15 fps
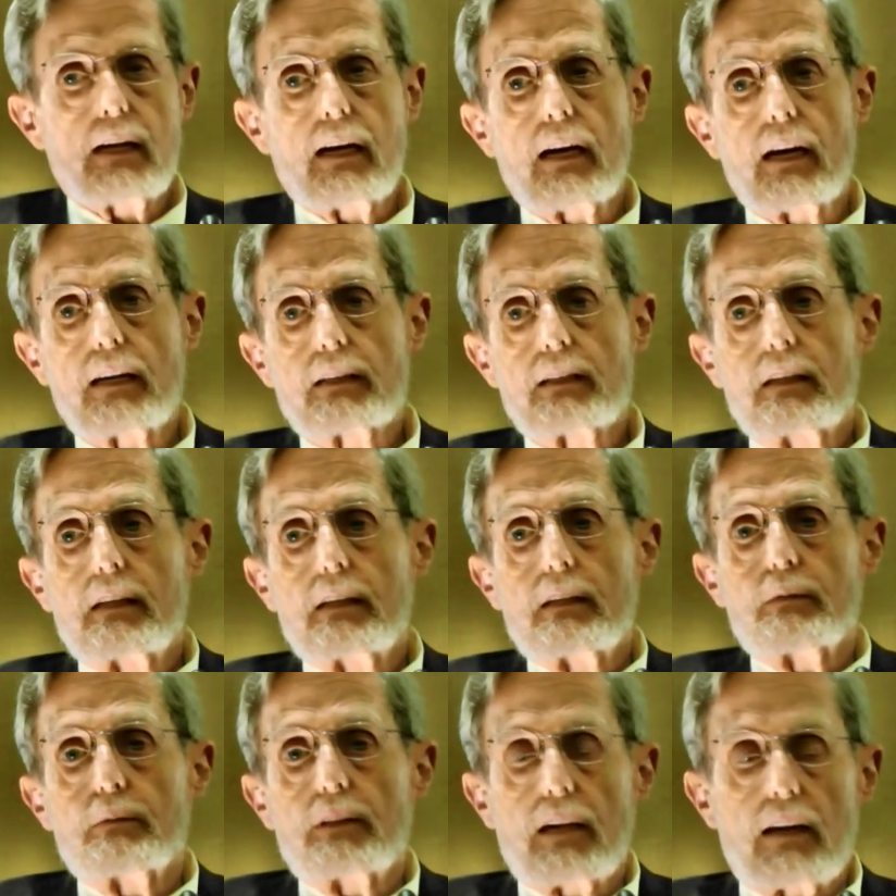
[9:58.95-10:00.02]
and
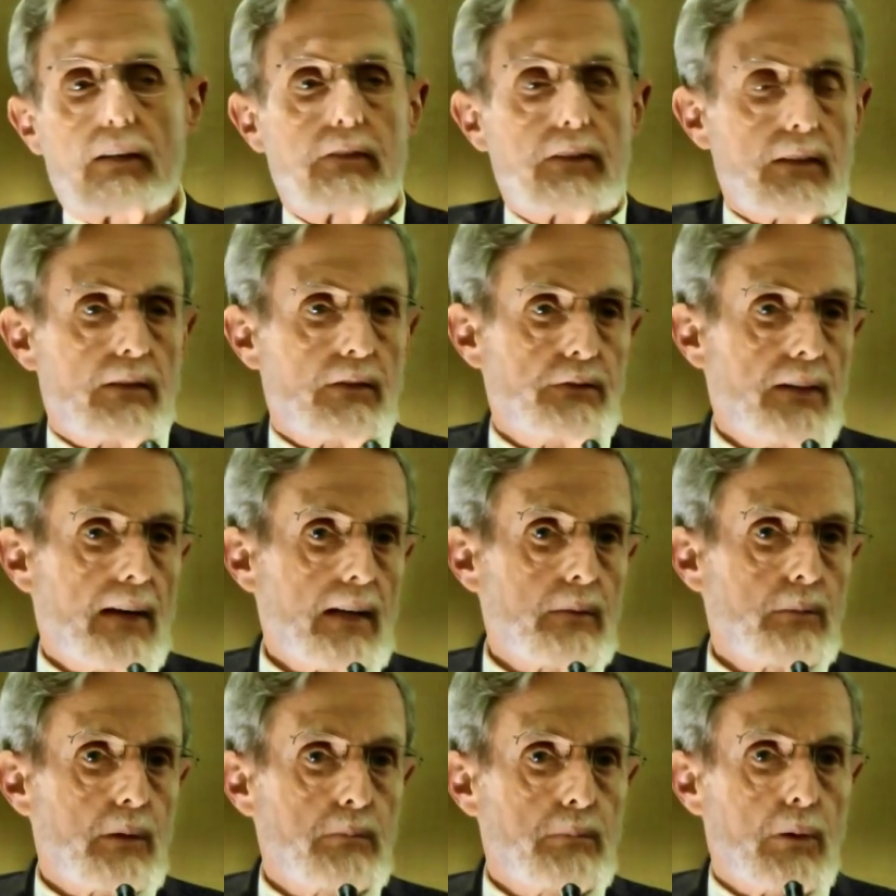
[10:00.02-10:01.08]
we have an
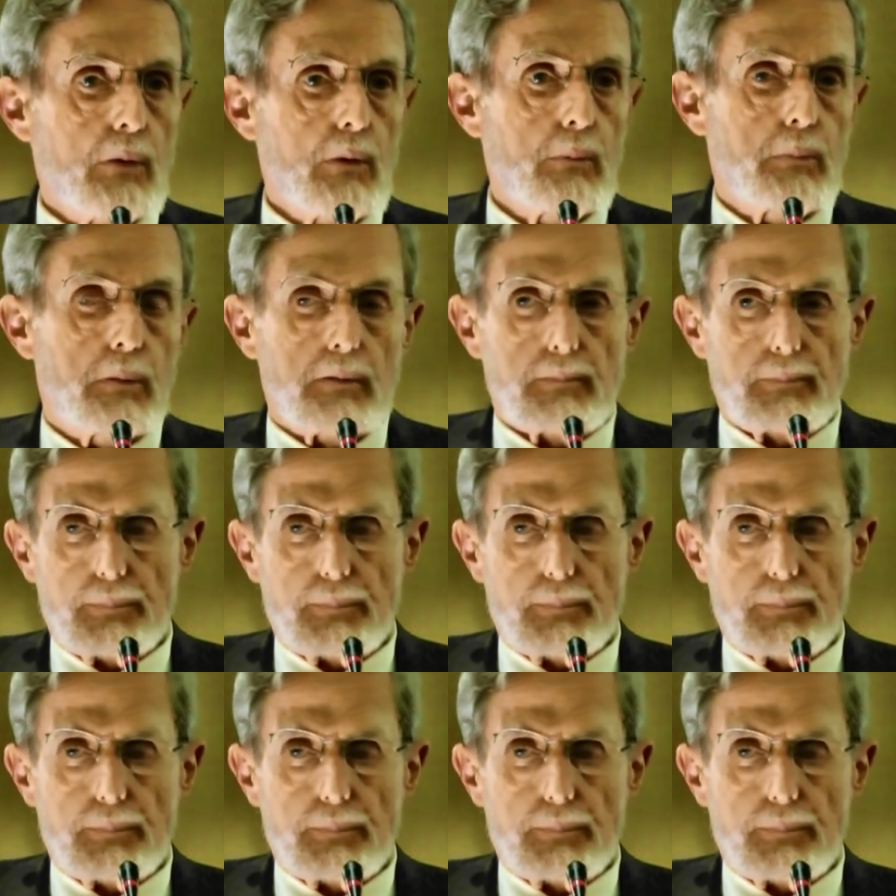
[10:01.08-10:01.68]
infallible Pope.